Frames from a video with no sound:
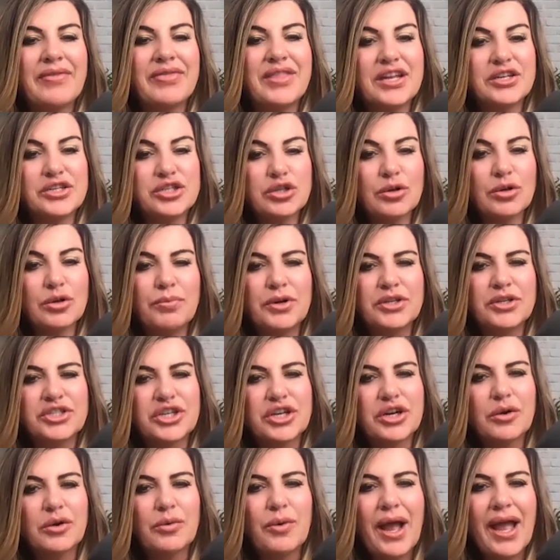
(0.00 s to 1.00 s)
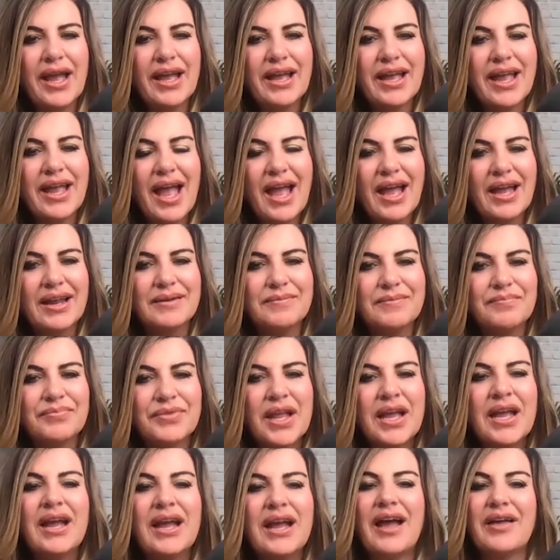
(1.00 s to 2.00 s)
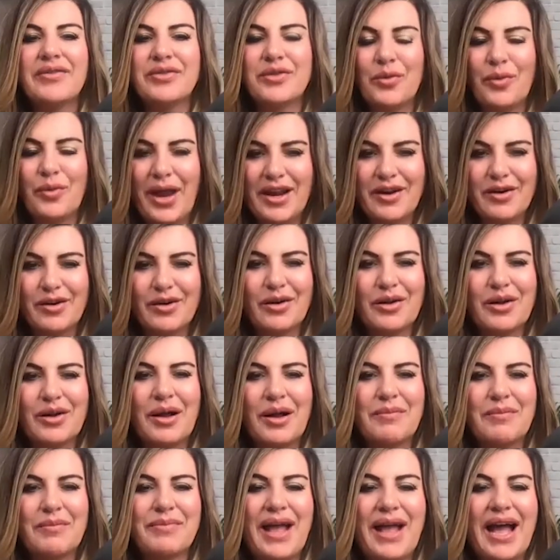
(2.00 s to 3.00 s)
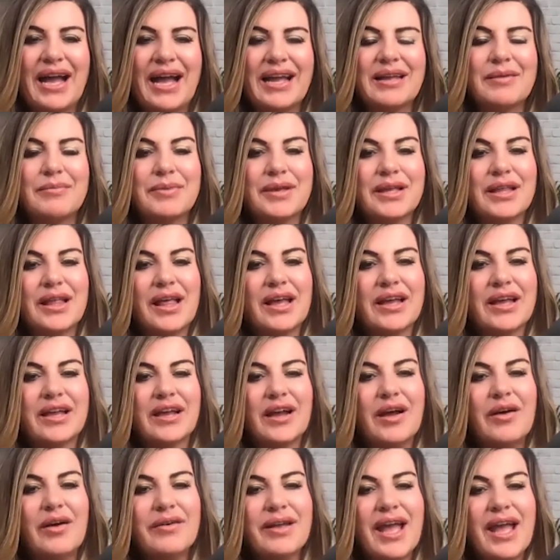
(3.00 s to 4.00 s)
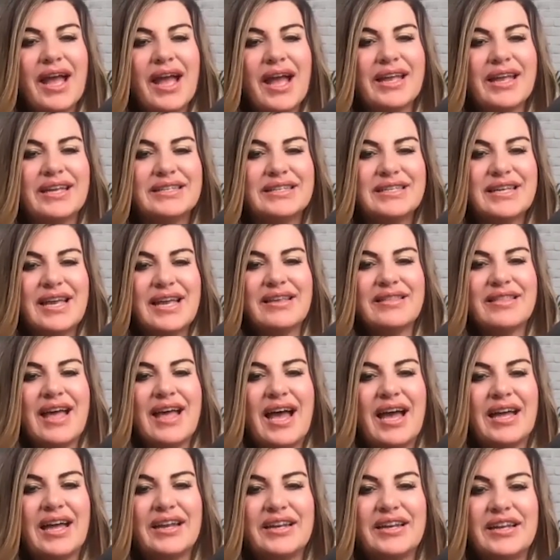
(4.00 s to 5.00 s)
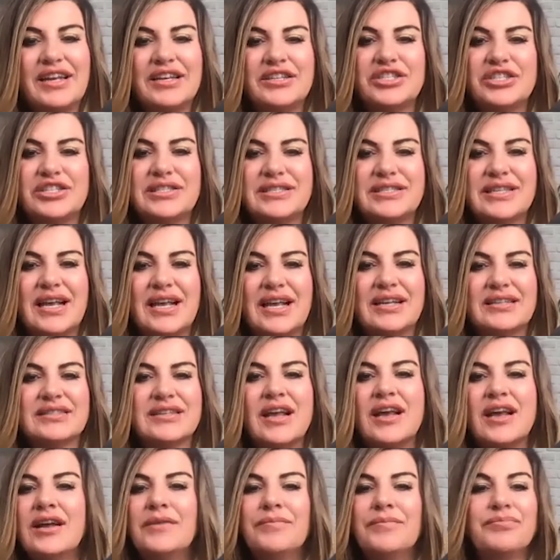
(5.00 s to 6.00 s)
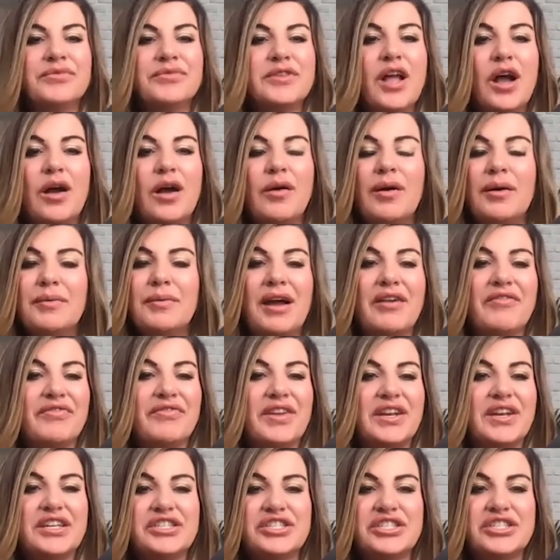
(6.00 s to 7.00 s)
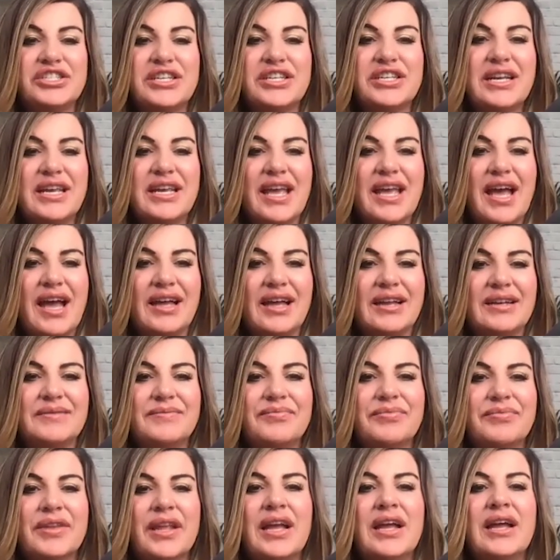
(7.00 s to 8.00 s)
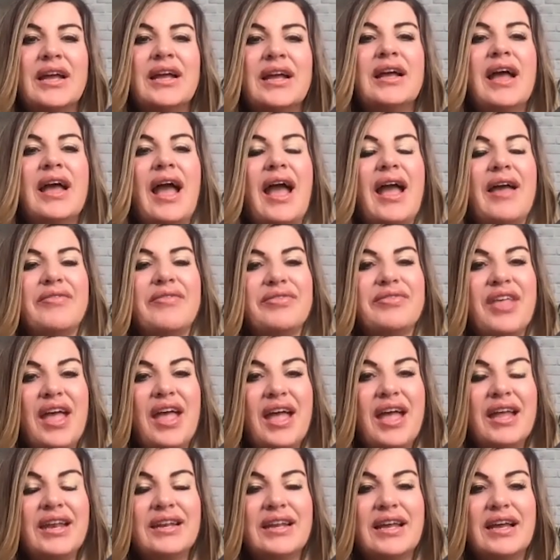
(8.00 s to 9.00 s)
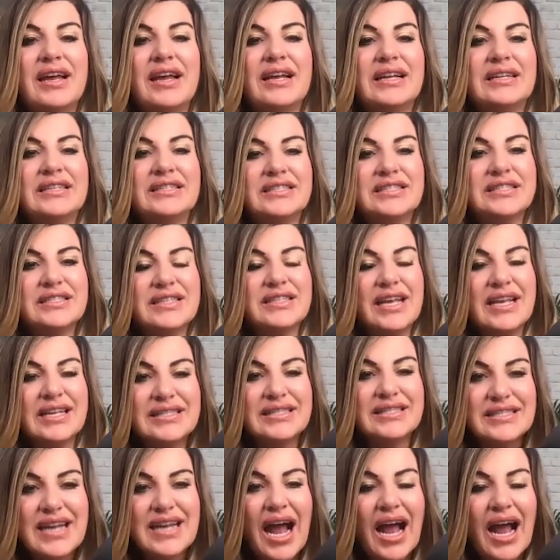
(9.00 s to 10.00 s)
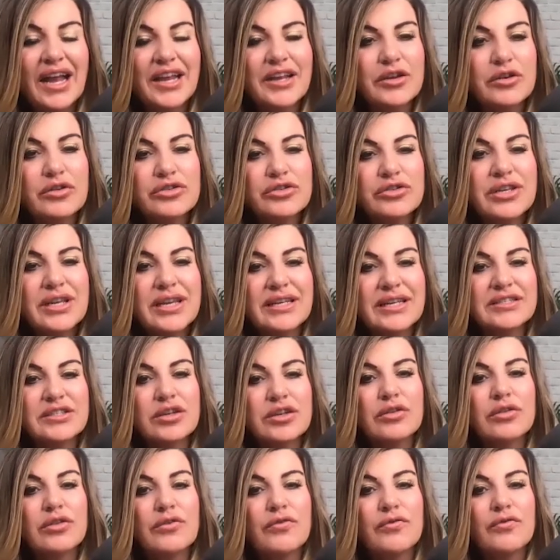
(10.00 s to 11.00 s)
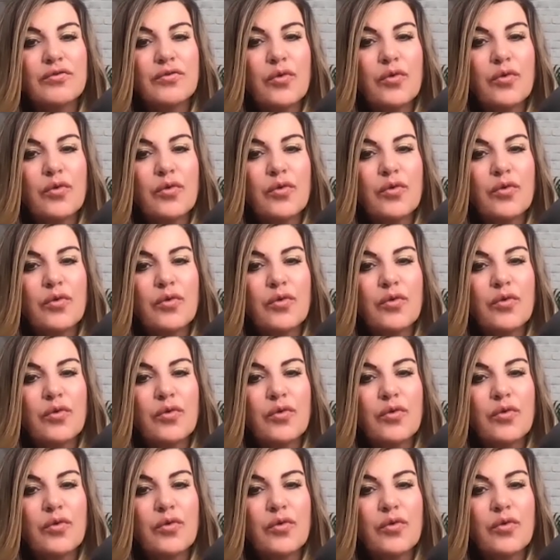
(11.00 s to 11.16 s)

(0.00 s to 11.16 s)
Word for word: and then she'll push it away again. And the waiter will come back and be like, okay, I can take that. And she says, no, I'm not finished eating yet. And then, and it's not usually until the